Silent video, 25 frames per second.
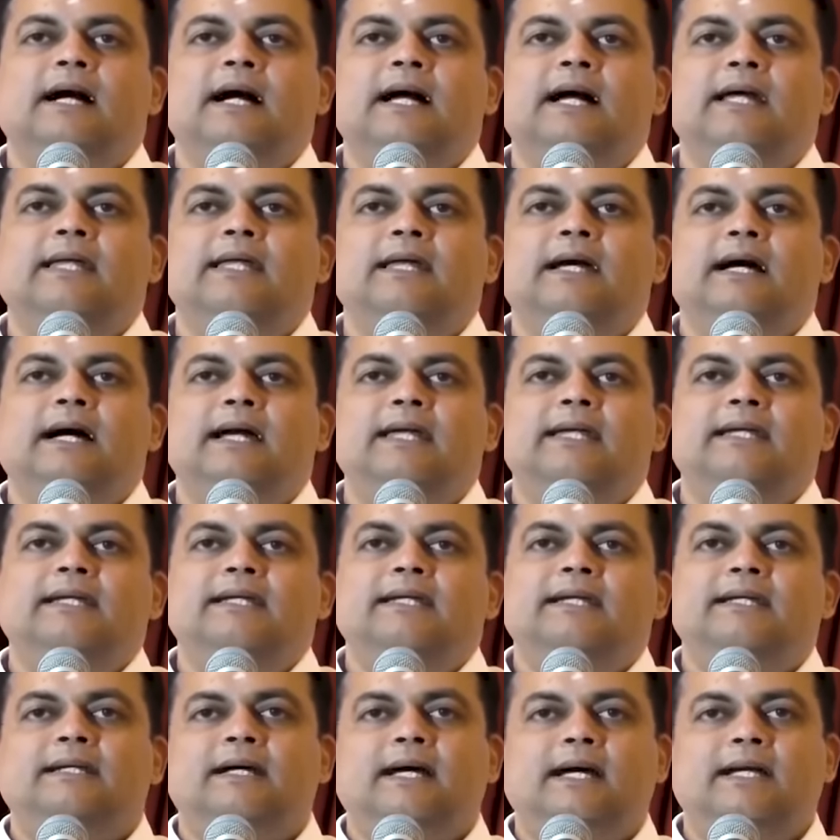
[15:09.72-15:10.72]

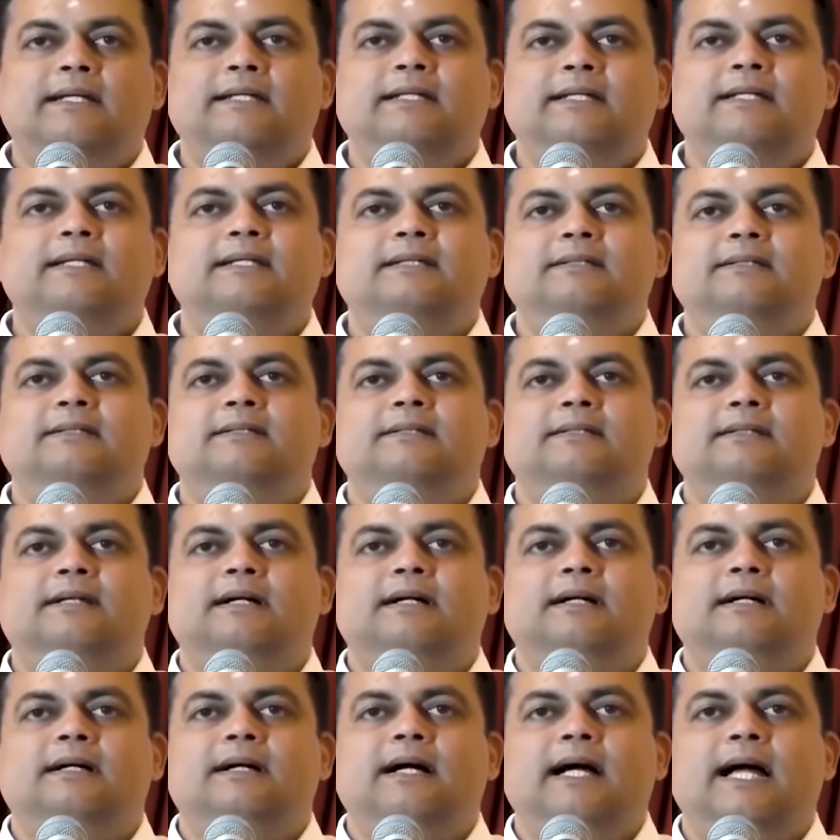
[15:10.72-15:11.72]
I did
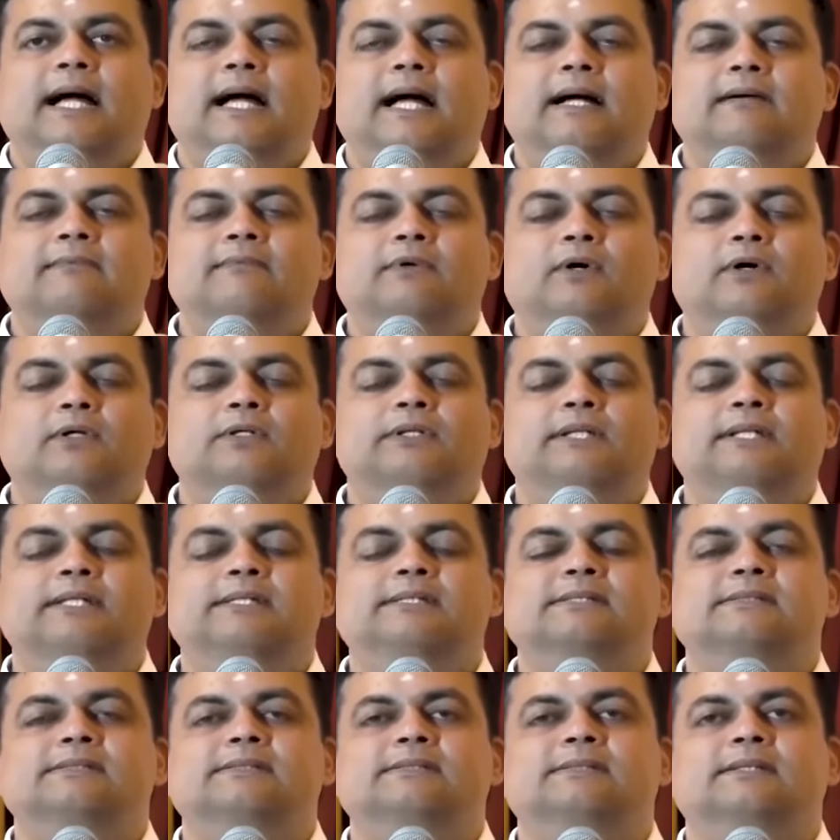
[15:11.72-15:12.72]
have all
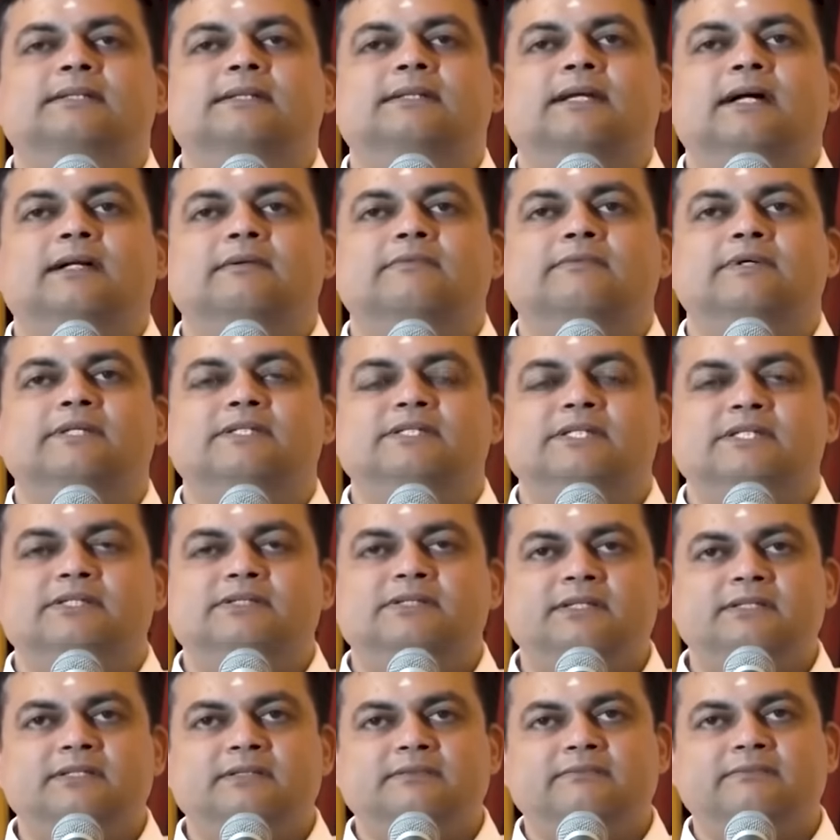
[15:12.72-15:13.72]
this
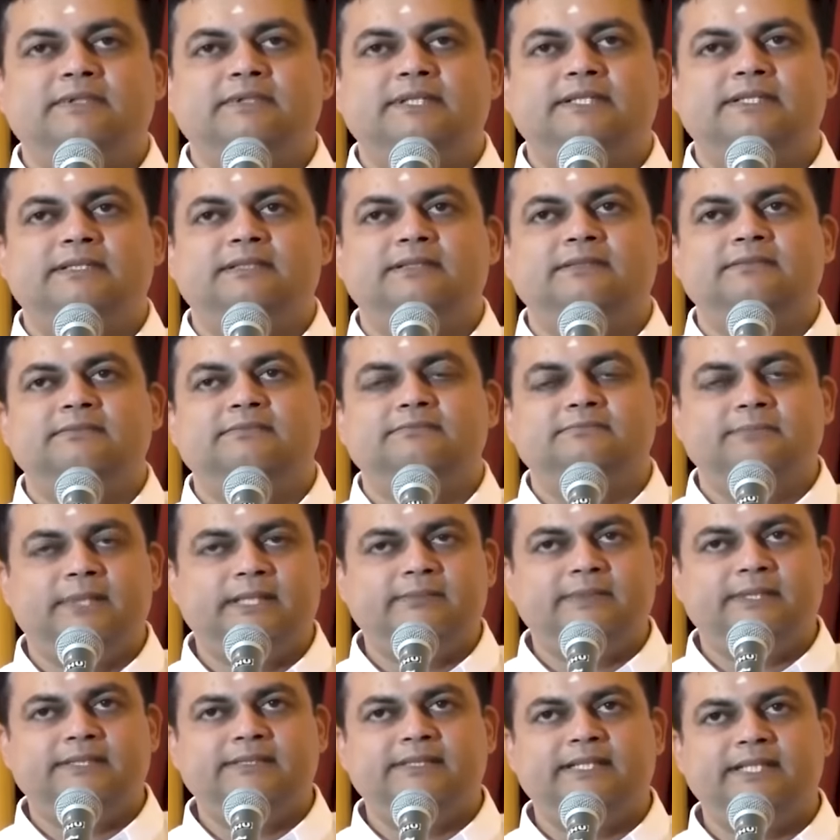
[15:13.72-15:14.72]
conversation with
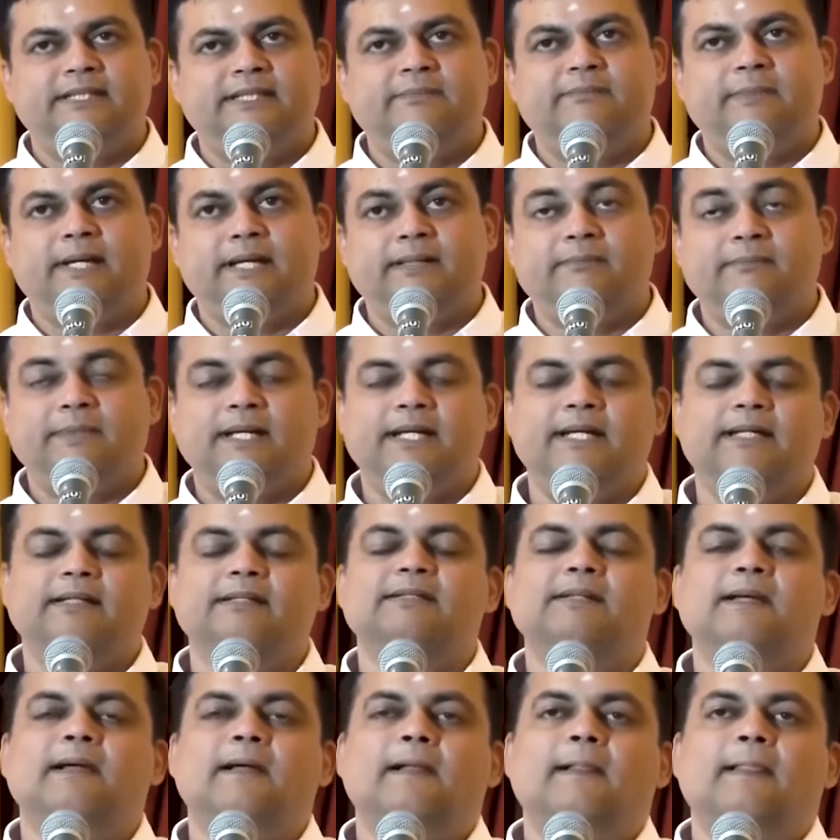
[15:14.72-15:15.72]
my mother in my
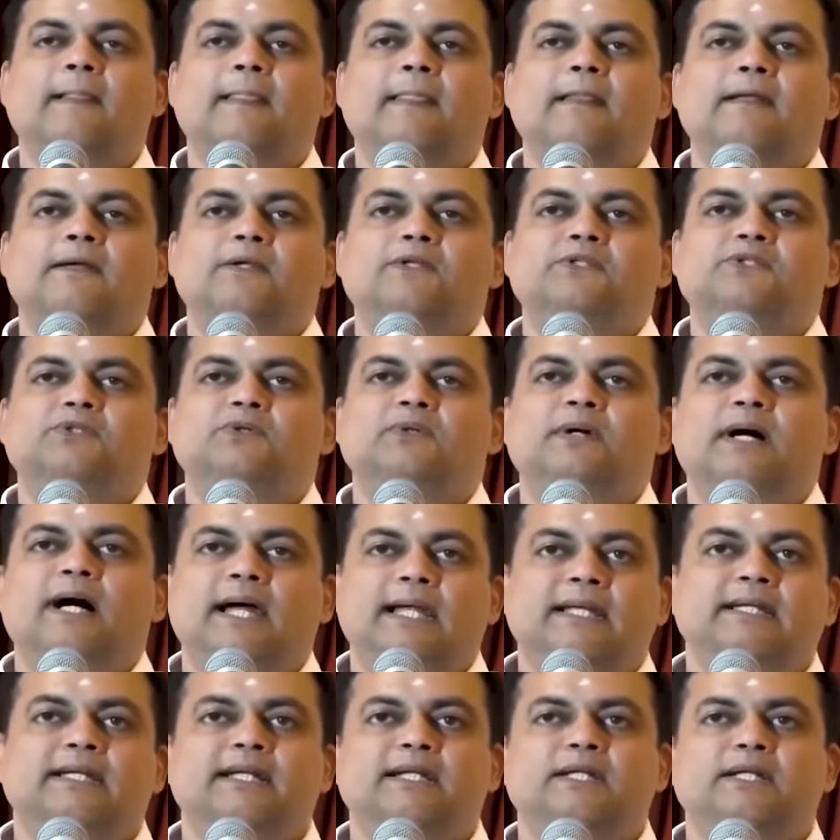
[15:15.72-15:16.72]
mind. So
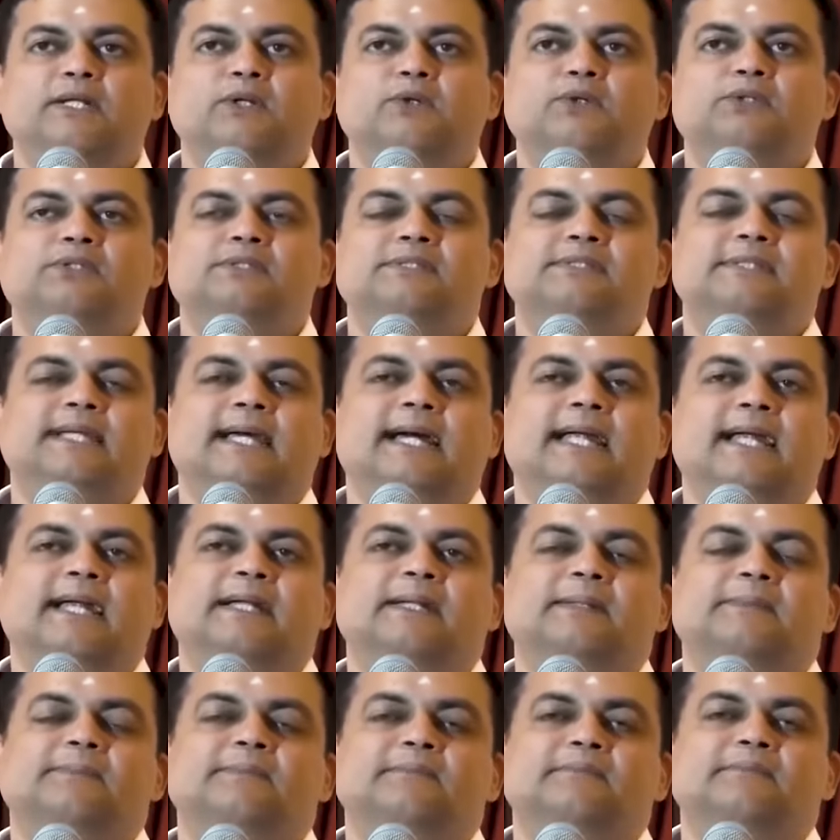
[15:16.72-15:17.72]
I did look sad,
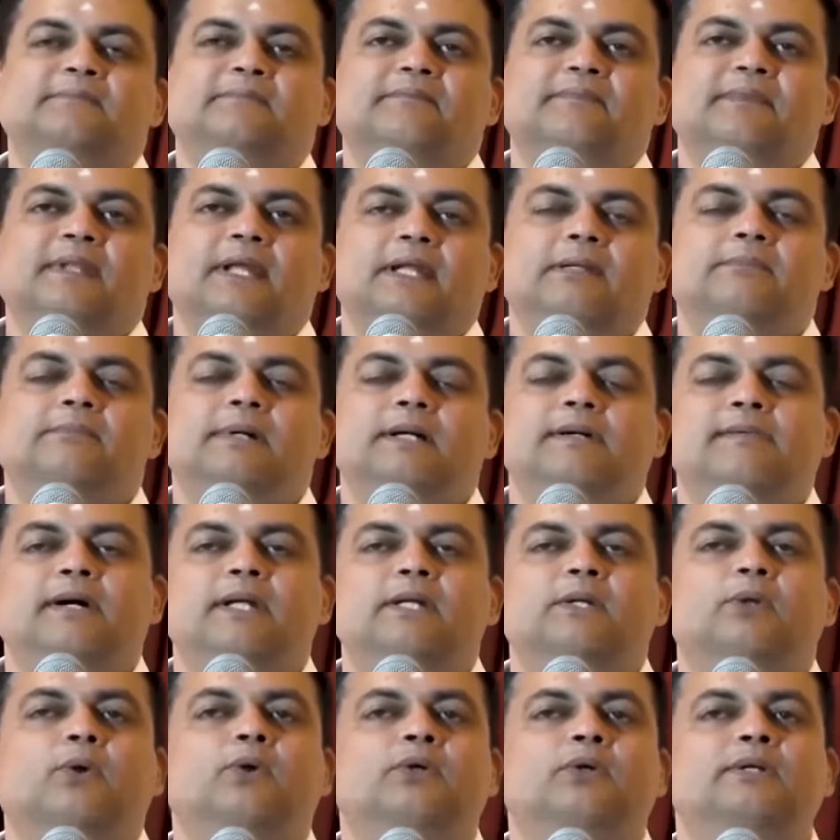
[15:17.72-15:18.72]
and
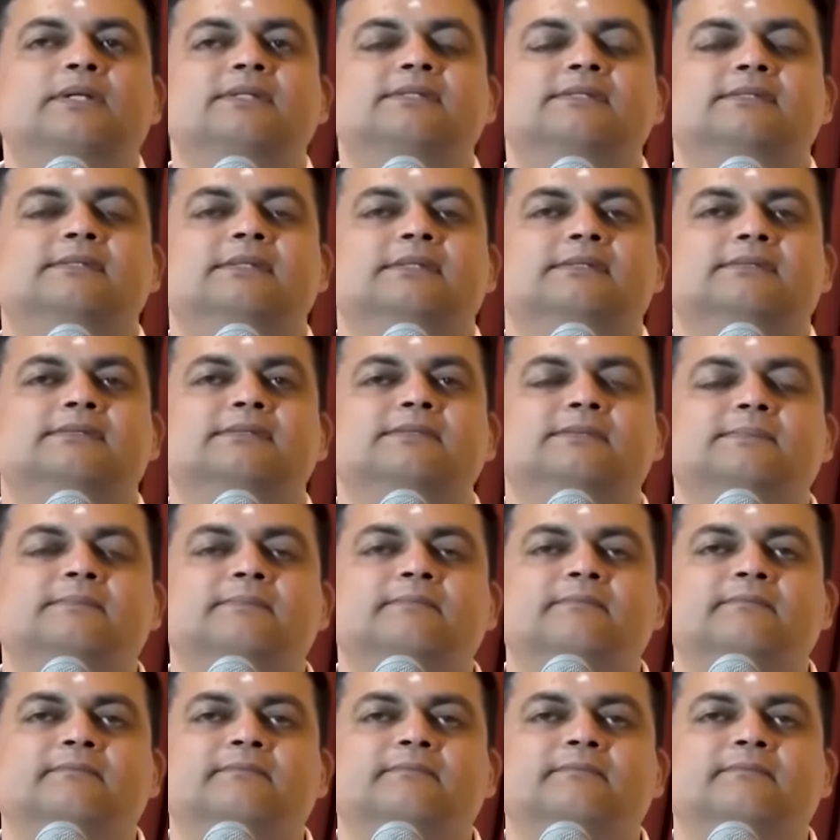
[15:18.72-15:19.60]
Bhagavan noticed this.